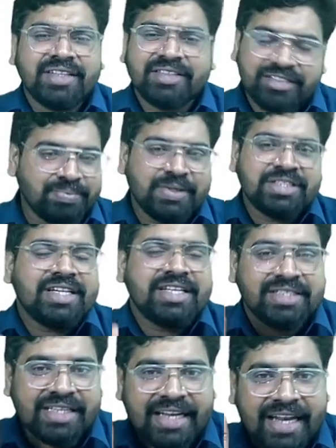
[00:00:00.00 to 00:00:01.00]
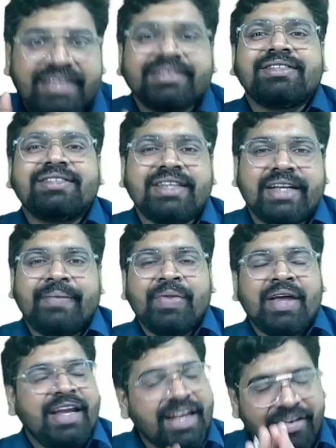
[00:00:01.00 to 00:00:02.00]
This much is necessary,
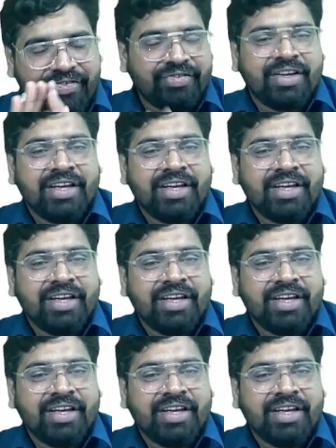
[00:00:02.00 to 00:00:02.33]
enough